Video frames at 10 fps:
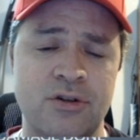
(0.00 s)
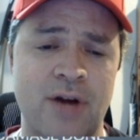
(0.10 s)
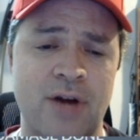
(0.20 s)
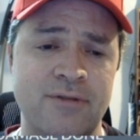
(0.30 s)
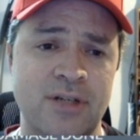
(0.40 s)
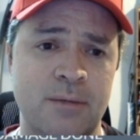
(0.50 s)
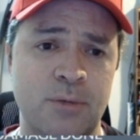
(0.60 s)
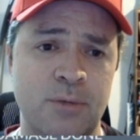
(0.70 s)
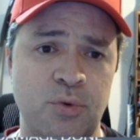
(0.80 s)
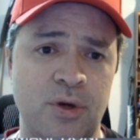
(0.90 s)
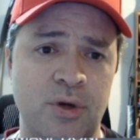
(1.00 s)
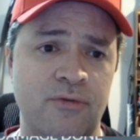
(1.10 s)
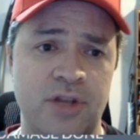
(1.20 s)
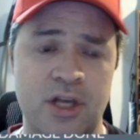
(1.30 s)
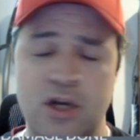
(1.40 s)
craft and come up with
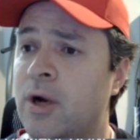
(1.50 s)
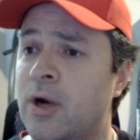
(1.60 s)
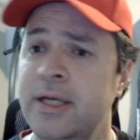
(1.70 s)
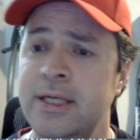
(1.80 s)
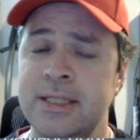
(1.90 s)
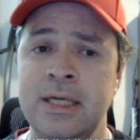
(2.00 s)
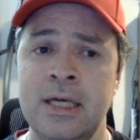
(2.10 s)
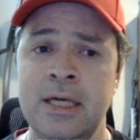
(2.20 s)
for the aquatics.